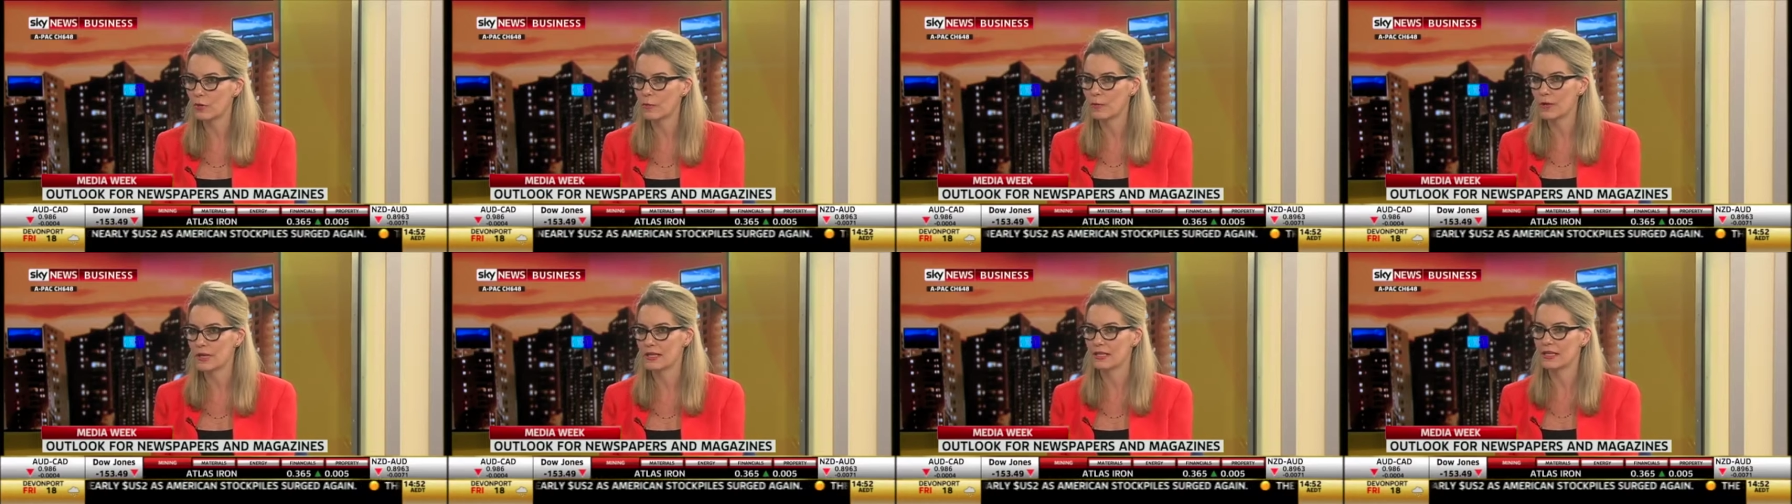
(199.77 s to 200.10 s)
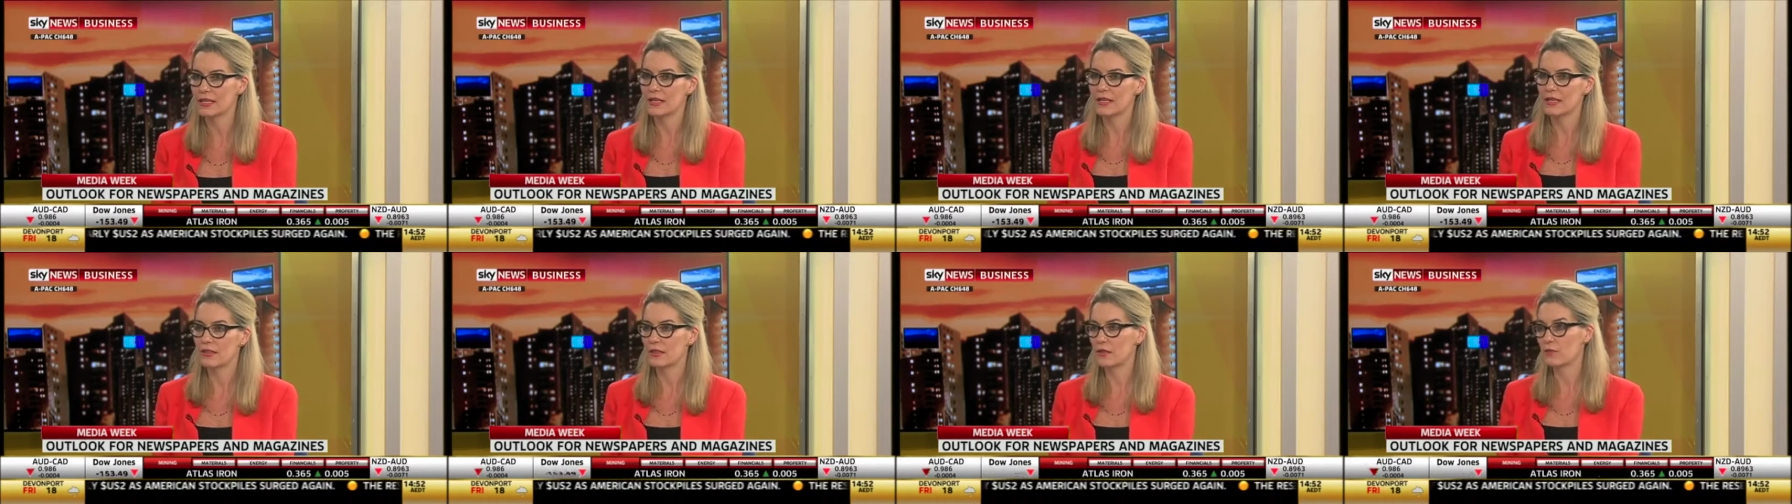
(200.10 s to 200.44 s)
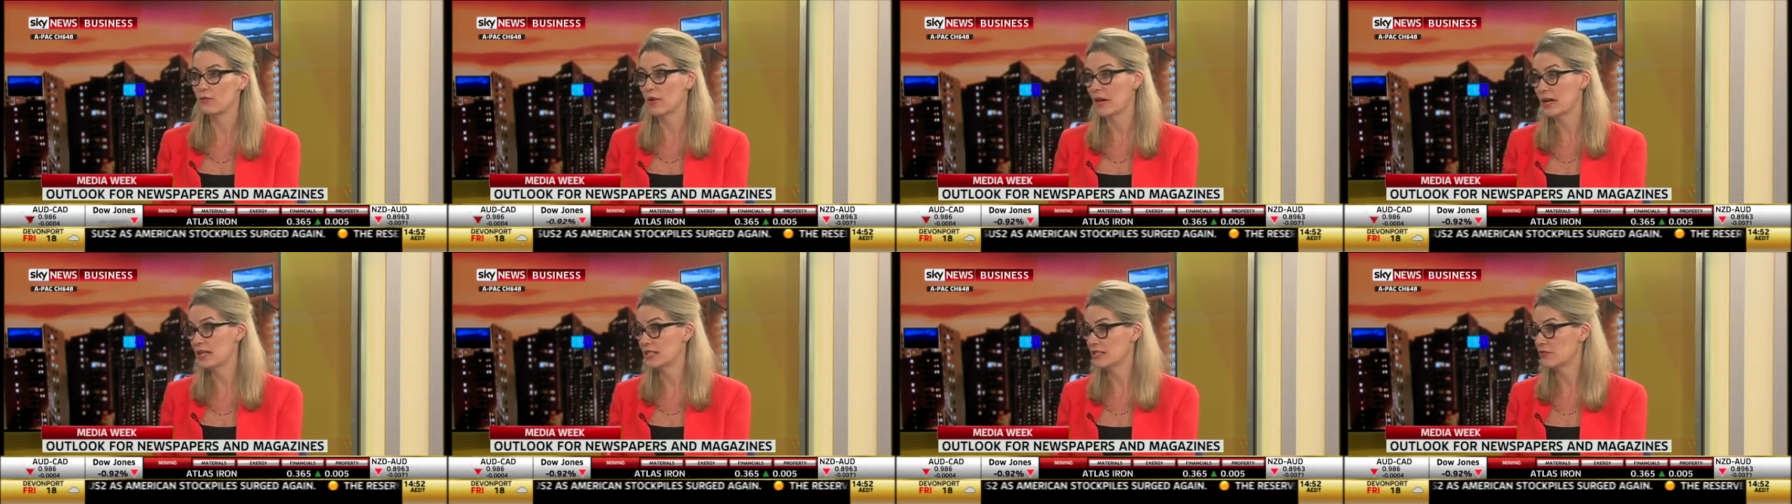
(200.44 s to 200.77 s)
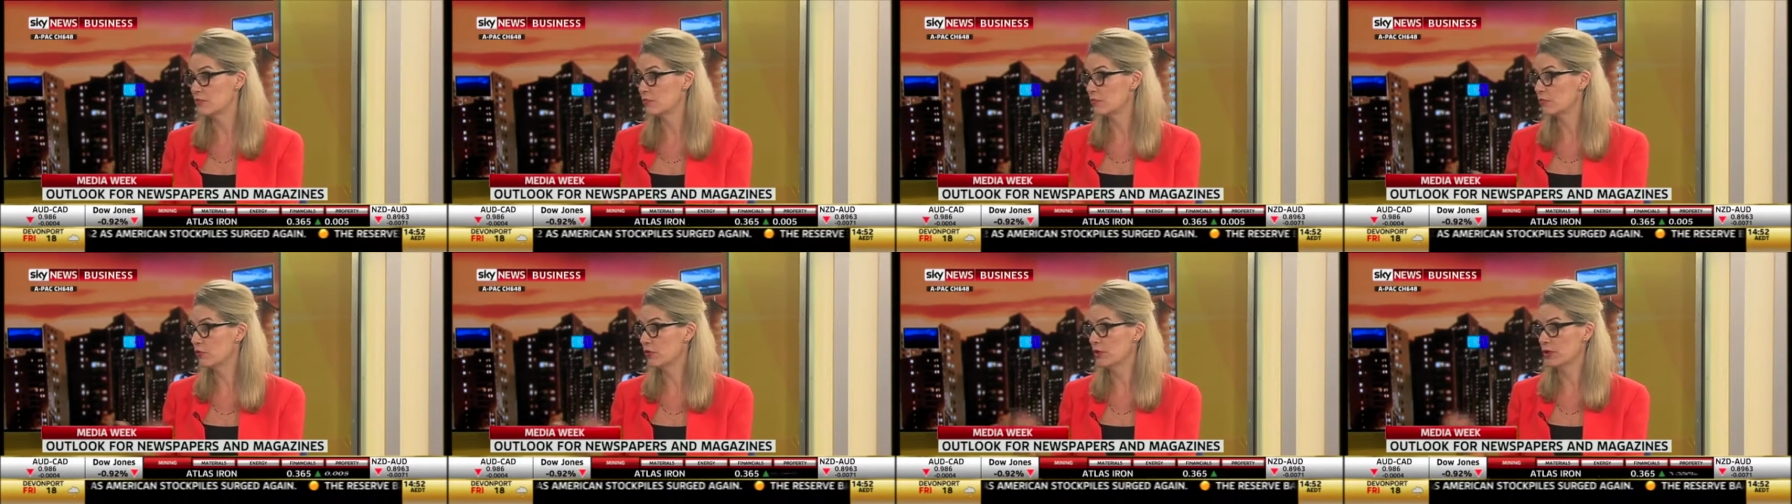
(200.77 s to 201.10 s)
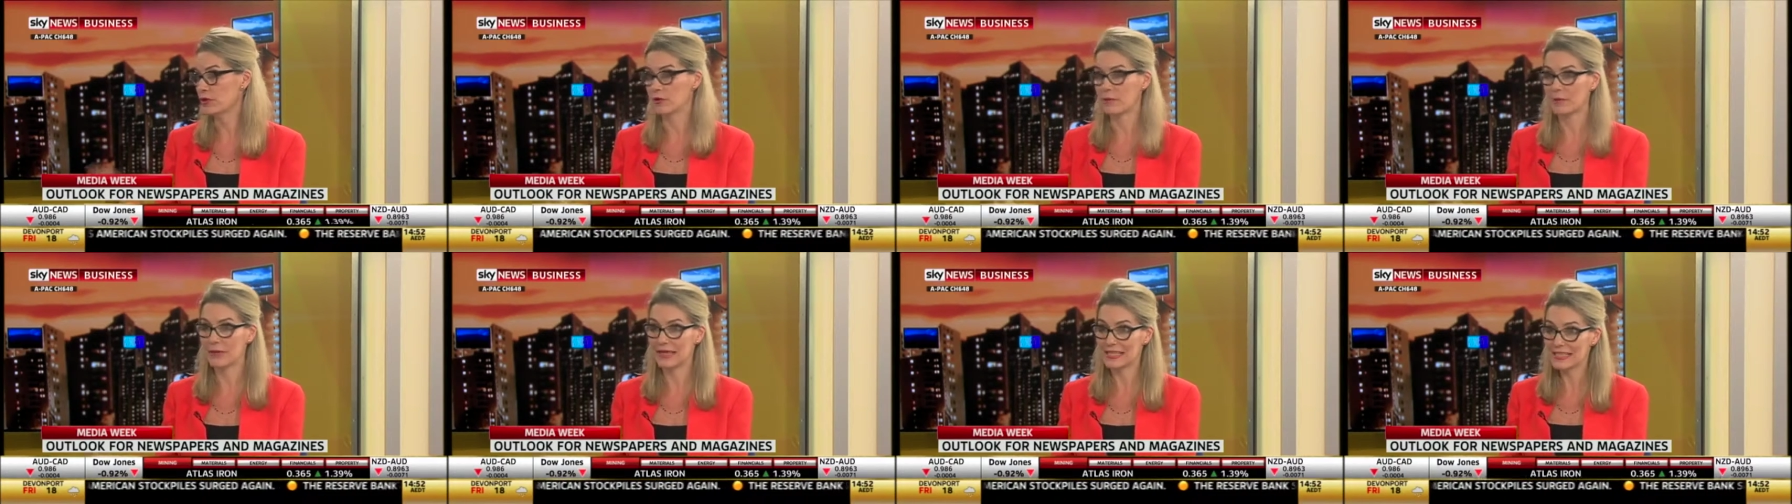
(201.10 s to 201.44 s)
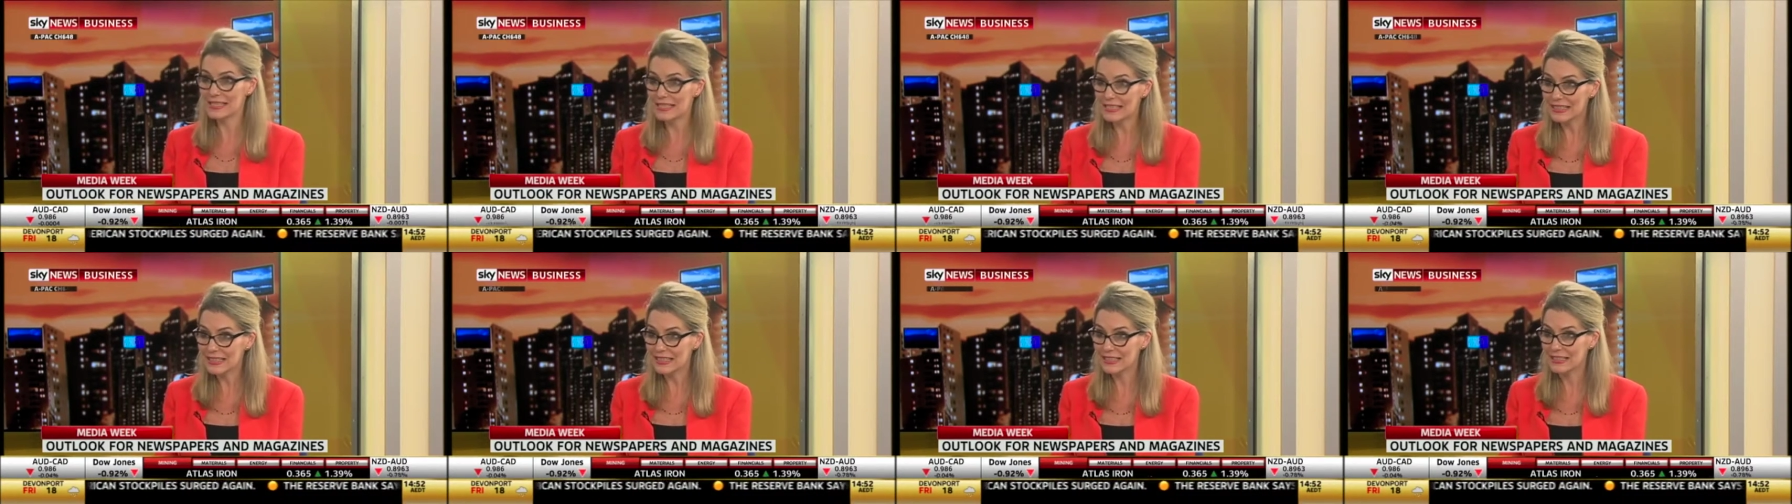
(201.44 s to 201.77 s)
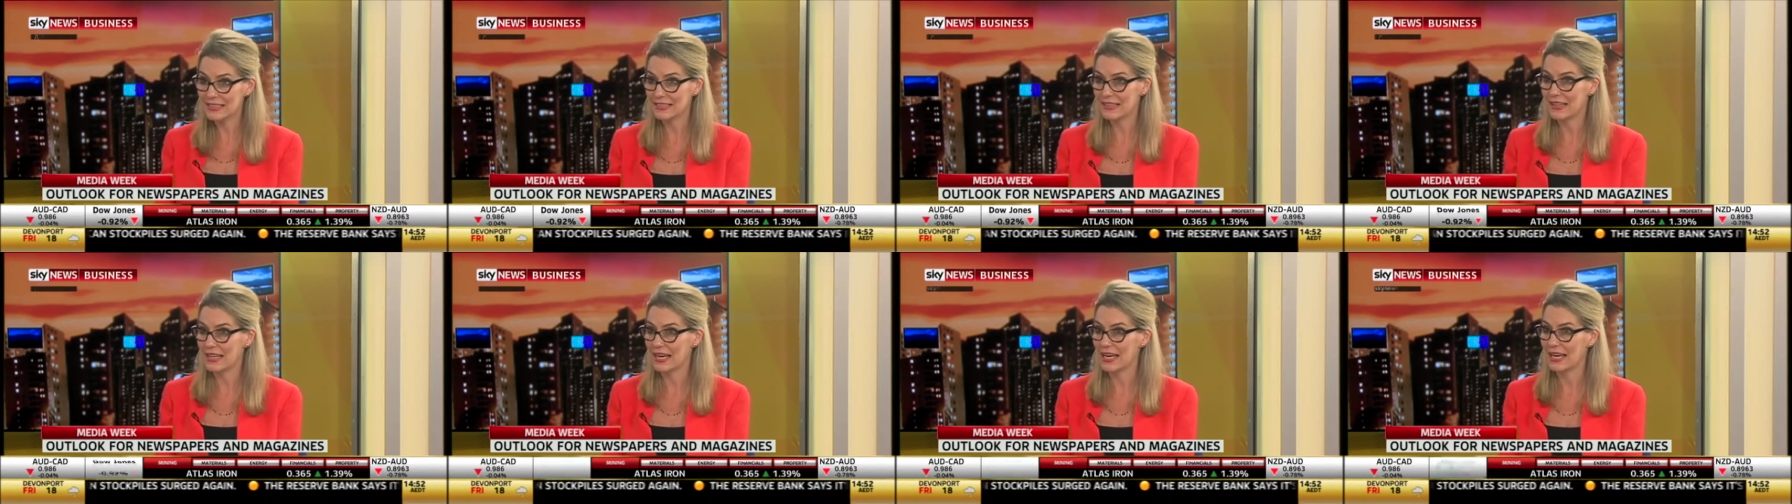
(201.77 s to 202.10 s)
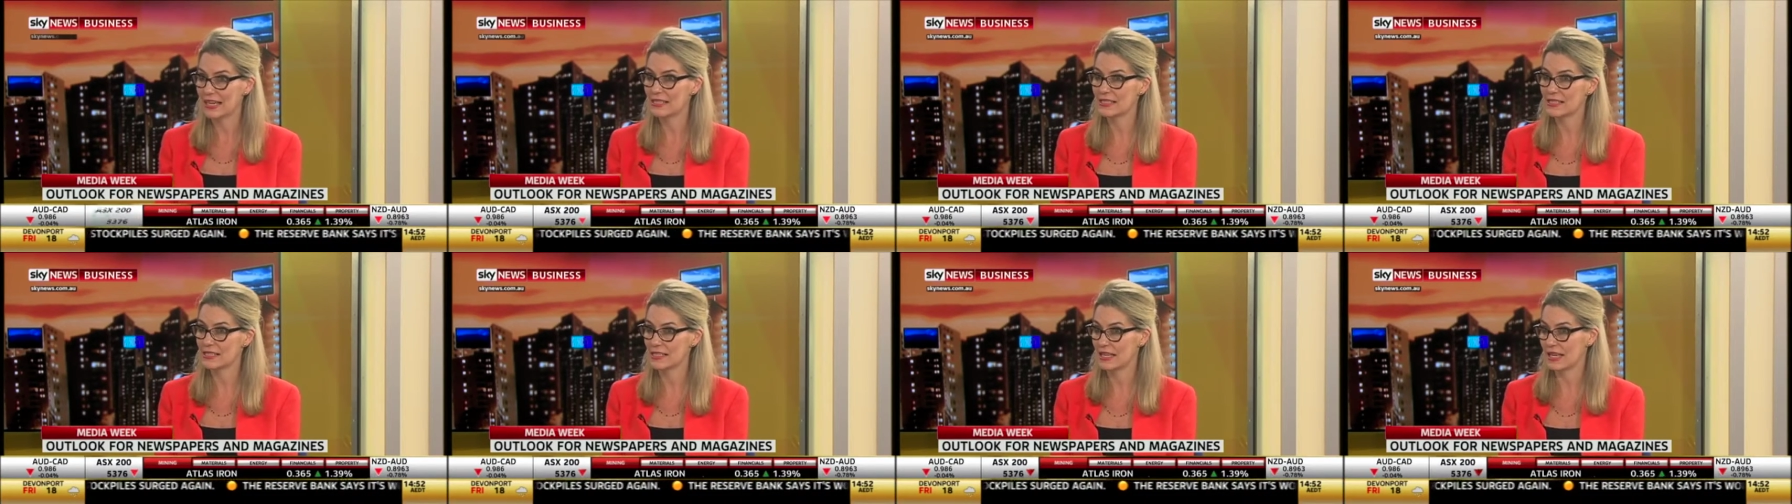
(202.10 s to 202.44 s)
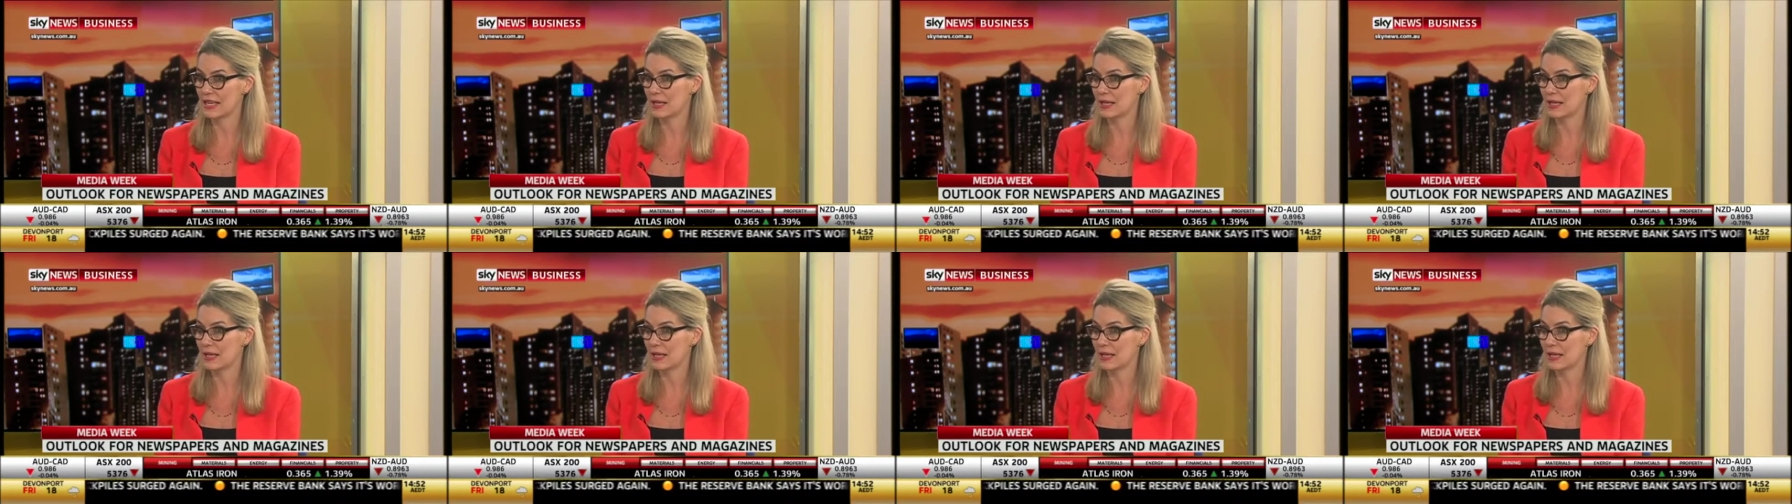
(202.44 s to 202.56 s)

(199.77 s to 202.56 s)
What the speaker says: but the rise of programmatic has